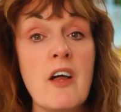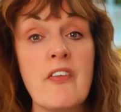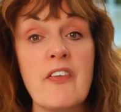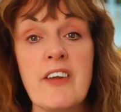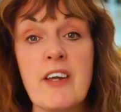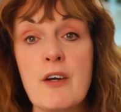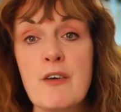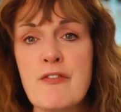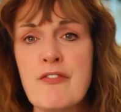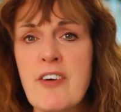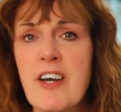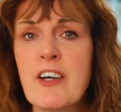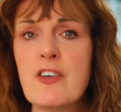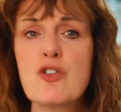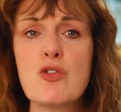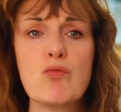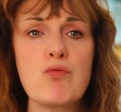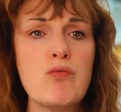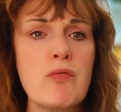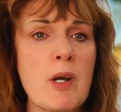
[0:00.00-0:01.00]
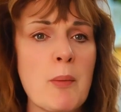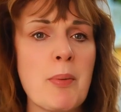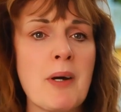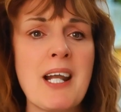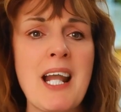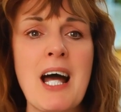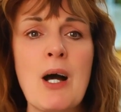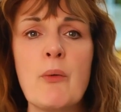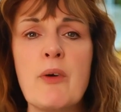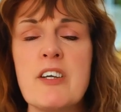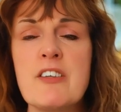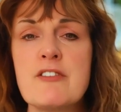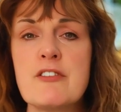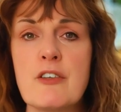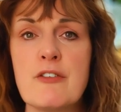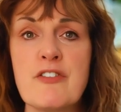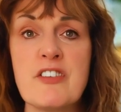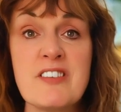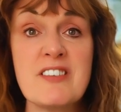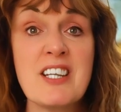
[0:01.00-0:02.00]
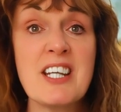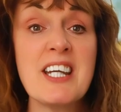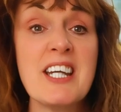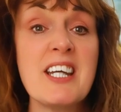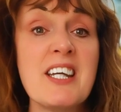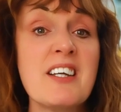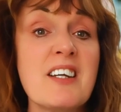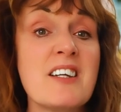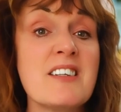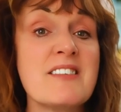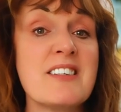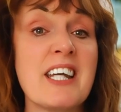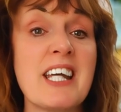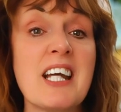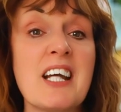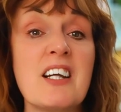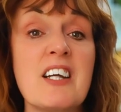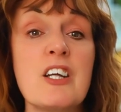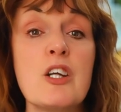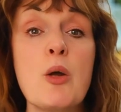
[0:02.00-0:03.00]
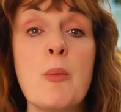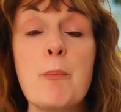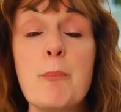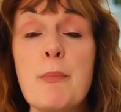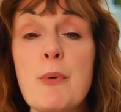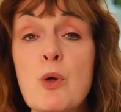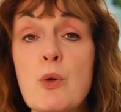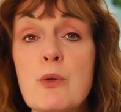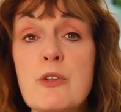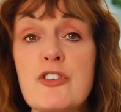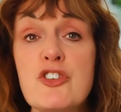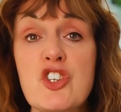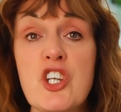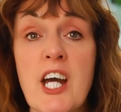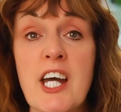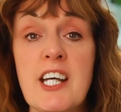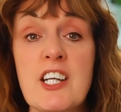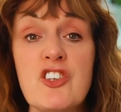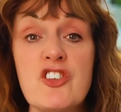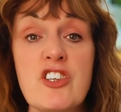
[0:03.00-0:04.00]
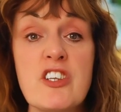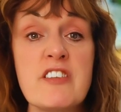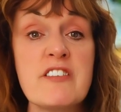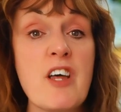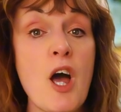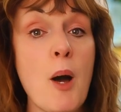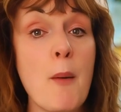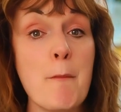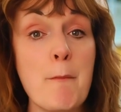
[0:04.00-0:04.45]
the effects ripple out into fatigue, tingling, mood changes,